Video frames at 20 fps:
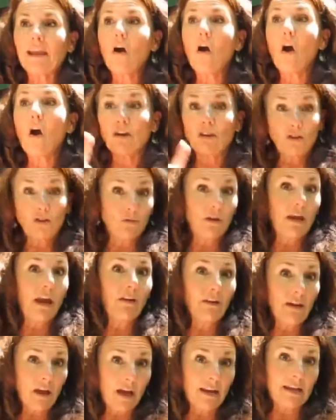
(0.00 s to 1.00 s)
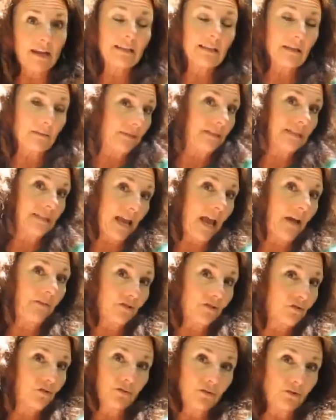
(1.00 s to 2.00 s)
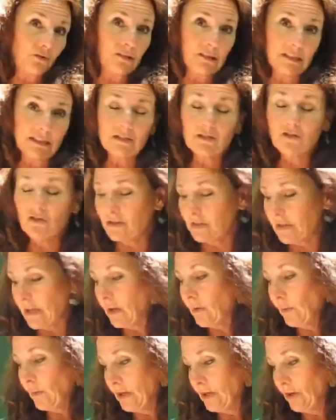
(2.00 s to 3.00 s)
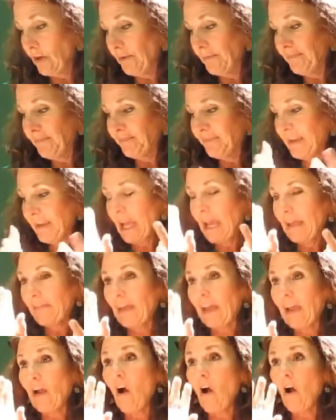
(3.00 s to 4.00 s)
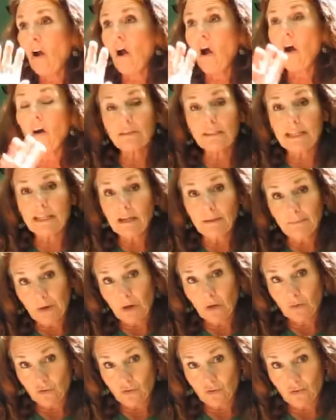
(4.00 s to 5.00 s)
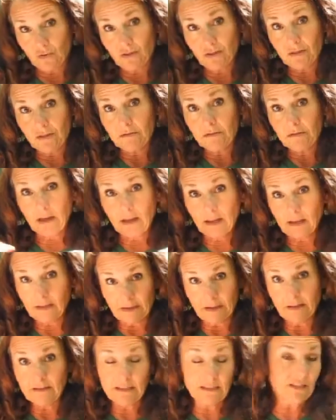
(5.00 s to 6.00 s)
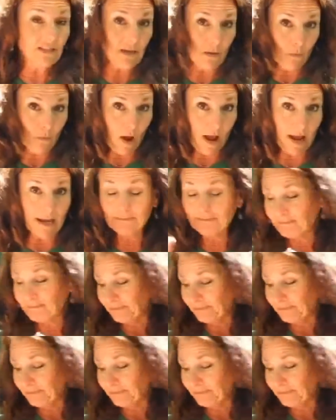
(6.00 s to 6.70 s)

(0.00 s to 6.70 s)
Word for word: are eukaryotic. That means they have a true nucleus, just like we do. They are all decomposers uh, in some way.